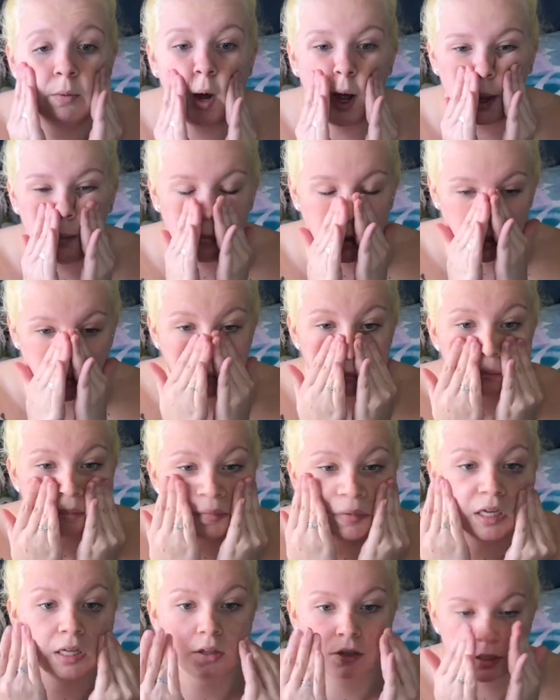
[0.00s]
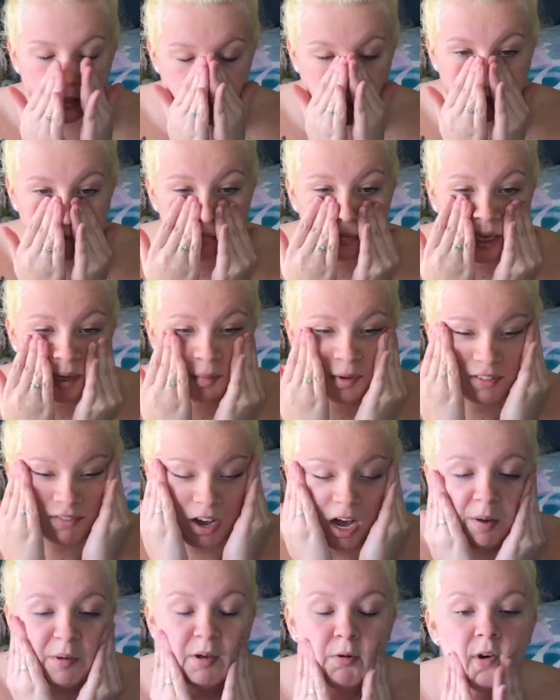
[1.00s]
why, but it looks like baby
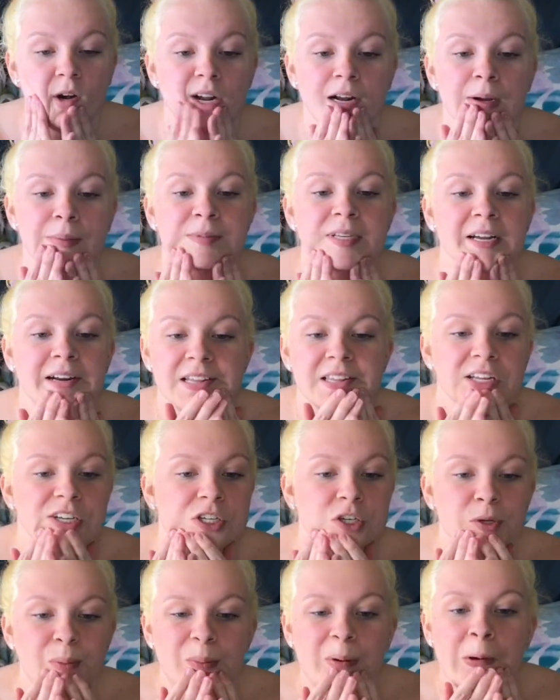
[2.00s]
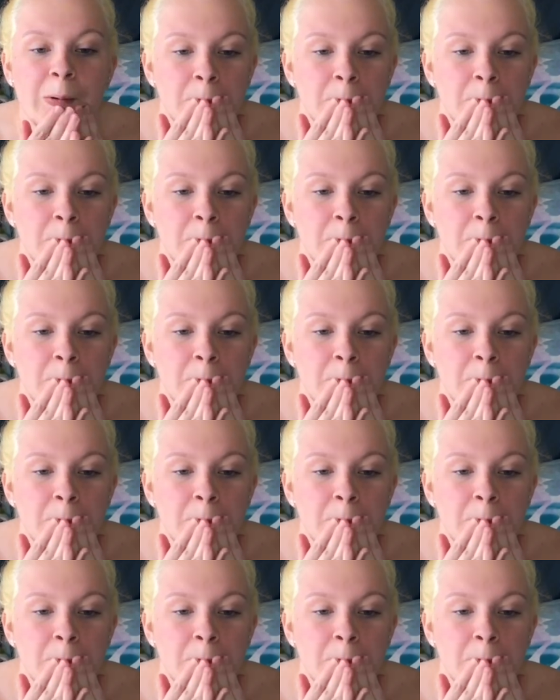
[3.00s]
vomit when it comes out of the tube.